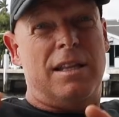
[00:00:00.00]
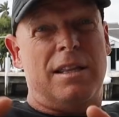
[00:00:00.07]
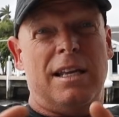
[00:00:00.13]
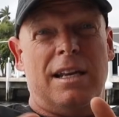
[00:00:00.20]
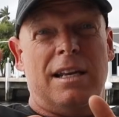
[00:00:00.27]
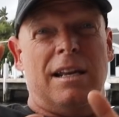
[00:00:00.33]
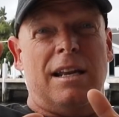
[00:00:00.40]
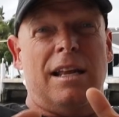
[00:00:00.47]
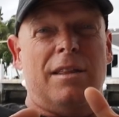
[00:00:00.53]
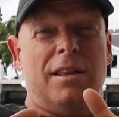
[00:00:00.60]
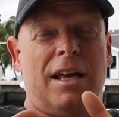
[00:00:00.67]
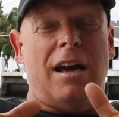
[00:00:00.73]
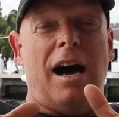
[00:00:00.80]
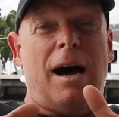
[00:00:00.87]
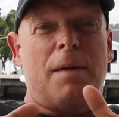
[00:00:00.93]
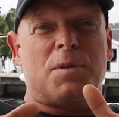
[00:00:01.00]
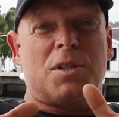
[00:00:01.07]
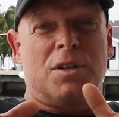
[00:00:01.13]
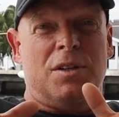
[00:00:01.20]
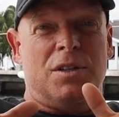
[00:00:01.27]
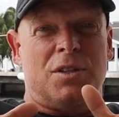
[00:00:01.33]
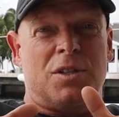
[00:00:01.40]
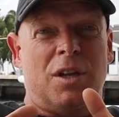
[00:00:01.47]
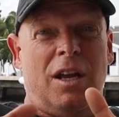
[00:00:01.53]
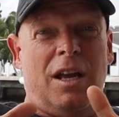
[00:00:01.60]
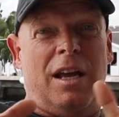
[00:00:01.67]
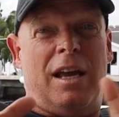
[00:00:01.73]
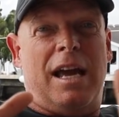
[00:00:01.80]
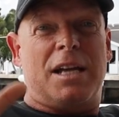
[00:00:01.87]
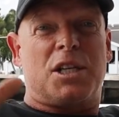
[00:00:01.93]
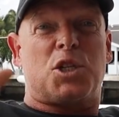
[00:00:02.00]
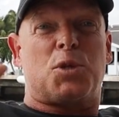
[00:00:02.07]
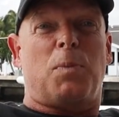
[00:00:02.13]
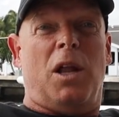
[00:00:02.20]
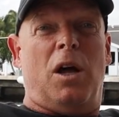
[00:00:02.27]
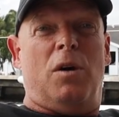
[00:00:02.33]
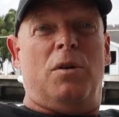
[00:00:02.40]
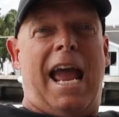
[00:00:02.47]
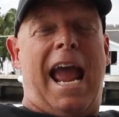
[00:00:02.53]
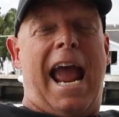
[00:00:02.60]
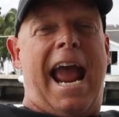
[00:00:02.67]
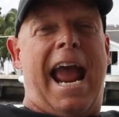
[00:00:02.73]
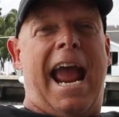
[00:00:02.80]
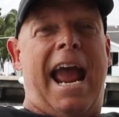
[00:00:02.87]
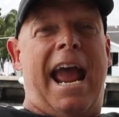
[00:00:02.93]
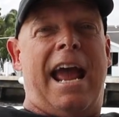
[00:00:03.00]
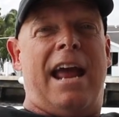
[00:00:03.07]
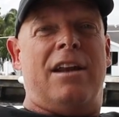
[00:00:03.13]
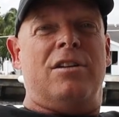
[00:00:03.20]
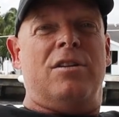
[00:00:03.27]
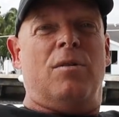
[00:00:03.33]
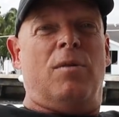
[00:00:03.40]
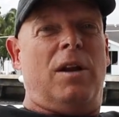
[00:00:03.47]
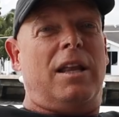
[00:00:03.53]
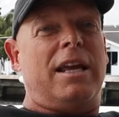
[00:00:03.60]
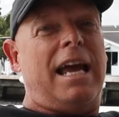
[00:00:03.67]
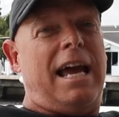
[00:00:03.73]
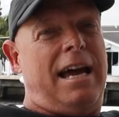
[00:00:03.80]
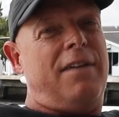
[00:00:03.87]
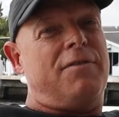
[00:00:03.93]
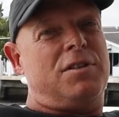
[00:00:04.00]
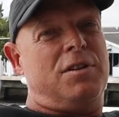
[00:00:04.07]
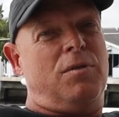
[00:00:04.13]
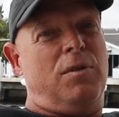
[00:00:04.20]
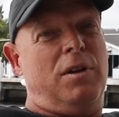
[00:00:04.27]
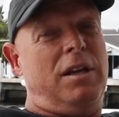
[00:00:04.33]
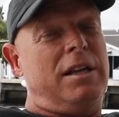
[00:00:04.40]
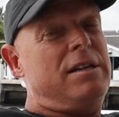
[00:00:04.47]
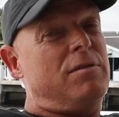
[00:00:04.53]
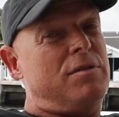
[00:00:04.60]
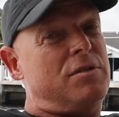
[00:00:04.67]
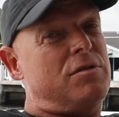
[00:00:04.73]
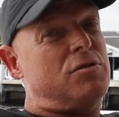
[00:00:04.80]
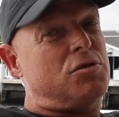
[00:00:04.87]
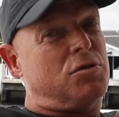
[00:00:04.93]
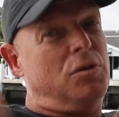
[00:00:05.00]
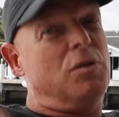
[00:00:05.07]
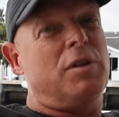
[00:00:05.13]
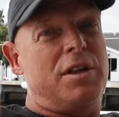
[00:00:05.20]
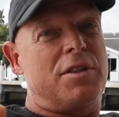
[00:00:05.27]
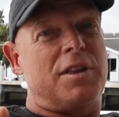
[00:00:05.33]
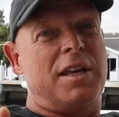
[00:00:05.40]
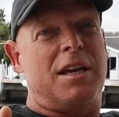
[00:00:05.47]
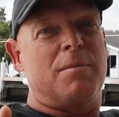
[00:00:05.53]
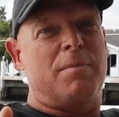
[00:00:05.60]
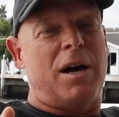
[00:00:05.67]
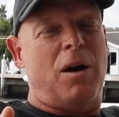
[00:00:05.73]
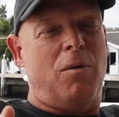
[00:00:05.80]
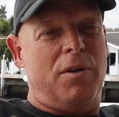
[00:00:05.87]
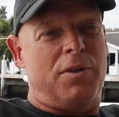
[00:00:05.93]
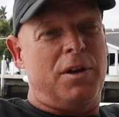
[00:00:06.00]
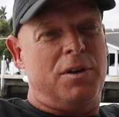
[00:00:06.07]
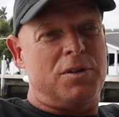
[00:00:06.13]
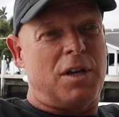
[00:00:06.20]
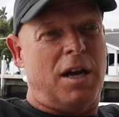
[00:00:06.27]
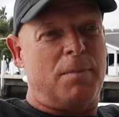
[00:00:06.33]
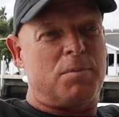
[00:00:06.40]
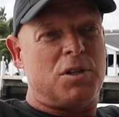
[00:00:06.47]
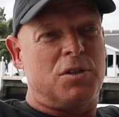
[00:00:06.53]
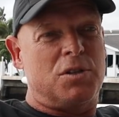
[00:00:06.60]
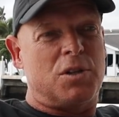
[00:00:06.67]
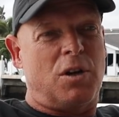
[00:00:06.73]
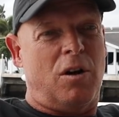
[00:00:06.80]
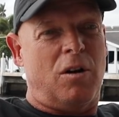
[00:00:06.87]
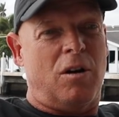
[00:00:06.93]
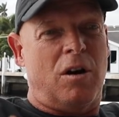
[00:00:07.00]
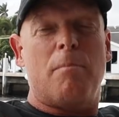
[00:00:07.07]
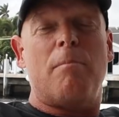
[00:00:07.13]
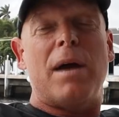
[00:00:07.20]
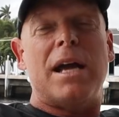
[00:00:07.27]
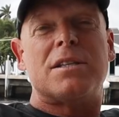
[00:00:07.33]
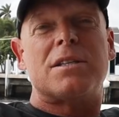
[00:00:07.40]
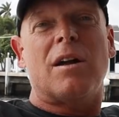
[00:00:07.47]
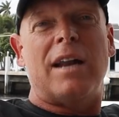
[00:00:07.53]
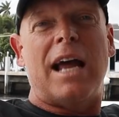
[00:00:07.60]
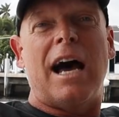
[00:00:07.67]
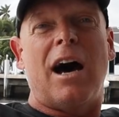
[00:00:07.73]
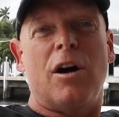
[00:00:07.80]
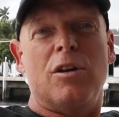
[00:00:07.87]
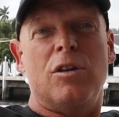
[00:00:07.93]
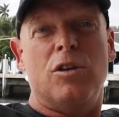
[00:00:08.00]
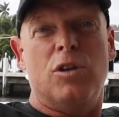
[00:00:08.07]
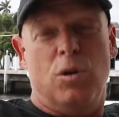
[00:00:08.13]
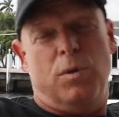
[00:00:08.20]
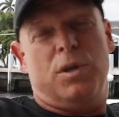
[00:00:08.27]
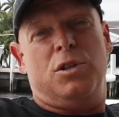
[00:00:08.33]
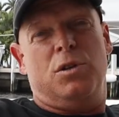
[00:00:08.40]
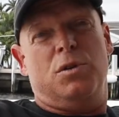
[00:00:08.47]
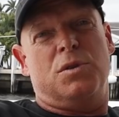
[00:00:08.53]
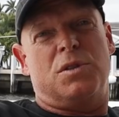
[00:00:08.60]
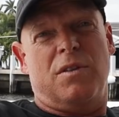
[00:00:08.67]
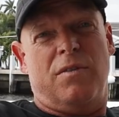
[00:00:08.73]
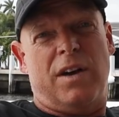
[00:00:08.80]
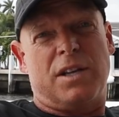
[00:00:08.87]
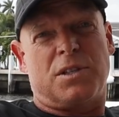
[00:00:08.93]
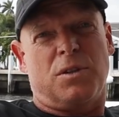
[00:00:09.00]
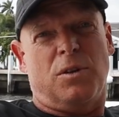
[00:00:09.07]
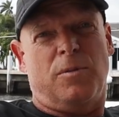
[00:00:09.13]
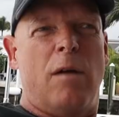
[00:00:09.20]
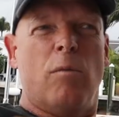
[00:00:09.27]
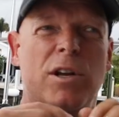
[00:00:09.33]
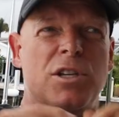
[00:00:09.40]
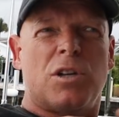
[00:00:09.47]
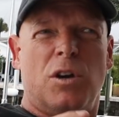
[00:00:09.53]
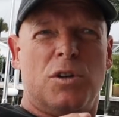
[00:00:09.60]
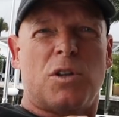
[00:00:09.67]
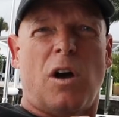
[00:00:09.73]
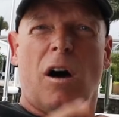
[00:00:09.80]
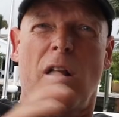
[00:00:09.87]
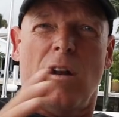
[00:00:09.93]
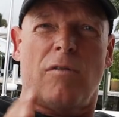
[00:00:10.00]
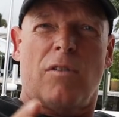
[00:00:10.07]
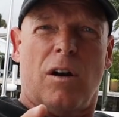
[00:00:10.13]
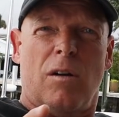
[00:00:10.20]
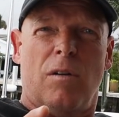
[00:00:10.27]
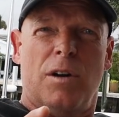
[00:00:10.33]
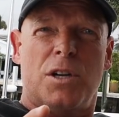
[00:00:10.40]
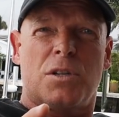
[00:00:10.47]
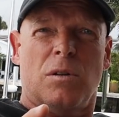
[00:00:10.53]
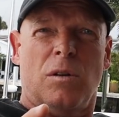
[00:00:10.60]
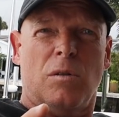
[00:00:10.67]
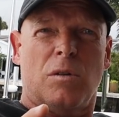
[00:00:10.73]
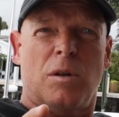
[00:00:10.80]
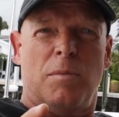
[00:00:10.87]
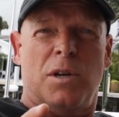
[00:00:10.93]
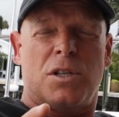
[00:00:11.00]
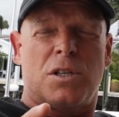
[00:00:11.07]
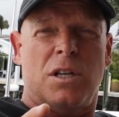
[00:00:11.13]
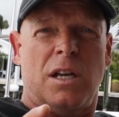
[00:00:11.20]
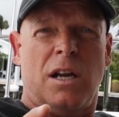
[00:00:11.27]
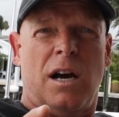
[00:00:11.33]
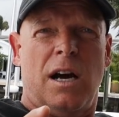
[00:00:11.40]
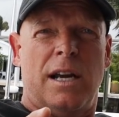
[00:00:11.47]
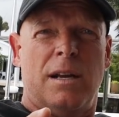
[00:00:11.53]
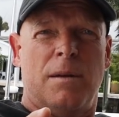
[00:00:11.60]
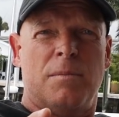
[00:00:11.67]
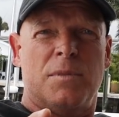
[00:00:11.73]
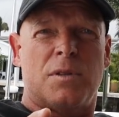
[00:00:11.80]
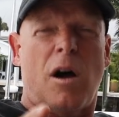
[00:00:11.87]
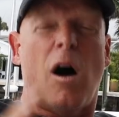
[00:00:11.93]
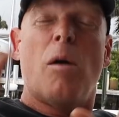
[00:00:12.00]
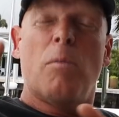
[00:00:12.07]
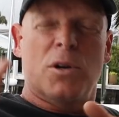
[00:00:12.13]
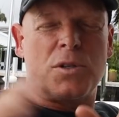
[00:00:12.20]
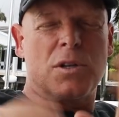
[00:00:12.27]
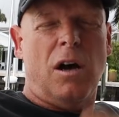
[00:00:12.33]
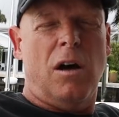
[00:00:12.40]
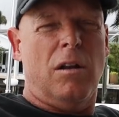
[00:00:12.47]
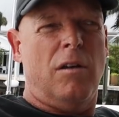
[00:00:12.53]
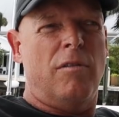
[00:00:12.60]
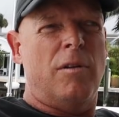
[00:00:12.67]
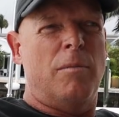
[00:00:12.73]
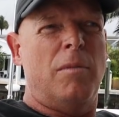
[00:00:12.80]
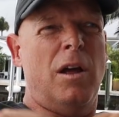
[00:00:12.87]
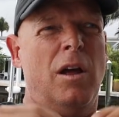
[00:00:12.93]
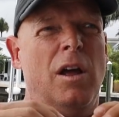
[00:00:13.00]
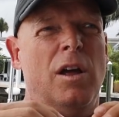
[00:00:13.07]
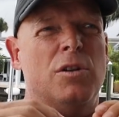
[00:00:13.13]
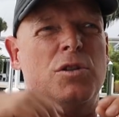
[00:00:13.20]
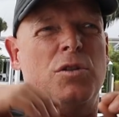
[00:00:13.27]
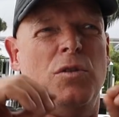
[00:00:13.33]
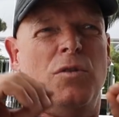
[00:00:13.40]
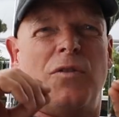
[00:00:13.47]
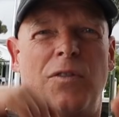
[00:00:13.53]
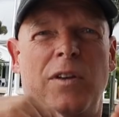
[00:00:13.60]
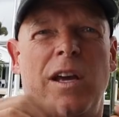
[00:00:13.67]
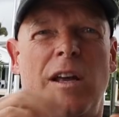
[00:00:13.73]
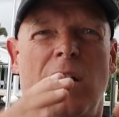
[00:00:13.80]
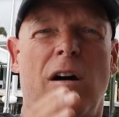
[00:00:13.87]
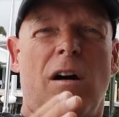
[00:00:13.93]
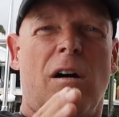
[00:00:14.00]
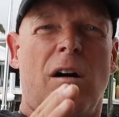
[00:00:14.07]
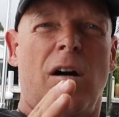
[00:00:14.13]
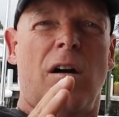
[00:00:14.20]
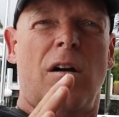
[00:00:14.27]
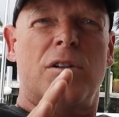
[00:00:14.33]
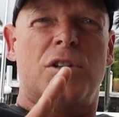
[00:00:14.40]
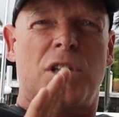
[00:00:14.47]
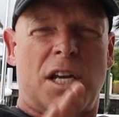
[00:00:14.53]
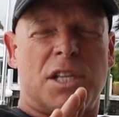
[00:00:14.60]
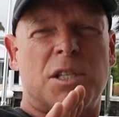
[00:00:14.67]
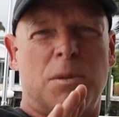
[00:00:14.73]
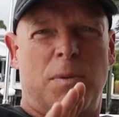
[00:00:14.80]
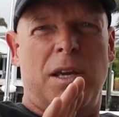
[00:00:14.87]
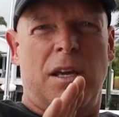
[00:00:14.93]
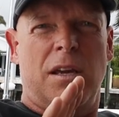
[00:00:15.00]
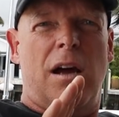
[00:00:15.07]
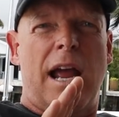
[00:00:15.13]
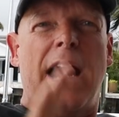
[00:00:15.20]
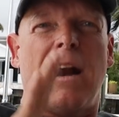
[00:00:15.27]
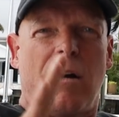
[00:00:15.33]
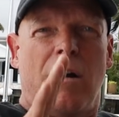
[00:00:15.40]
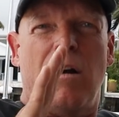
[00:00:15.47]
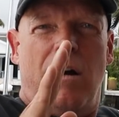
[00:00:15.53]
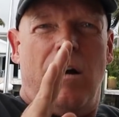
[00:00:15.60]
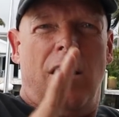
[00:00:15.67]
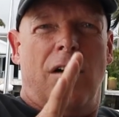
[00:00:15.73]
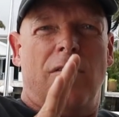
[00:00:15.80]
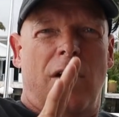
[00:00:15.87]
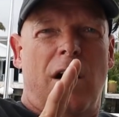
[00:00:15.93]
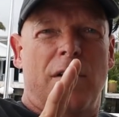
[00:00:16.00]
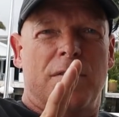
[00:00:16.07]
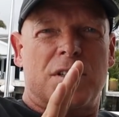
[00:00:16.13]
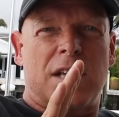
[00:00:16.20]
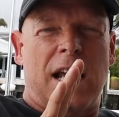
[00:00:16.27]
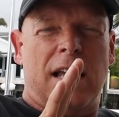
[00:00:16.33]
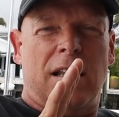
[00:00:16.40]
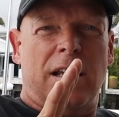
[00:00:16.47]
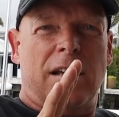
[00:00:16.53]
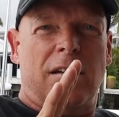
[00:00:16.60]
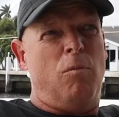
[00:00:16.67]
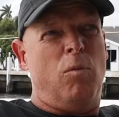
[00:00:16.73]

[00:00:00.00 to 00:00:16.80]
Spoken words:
Then the options explode, and you really have to truly think about what those options are based on how you would use the vessel. we chose all of our original commissioning items, almost all of them, to fit our Chesapeake era of sailing.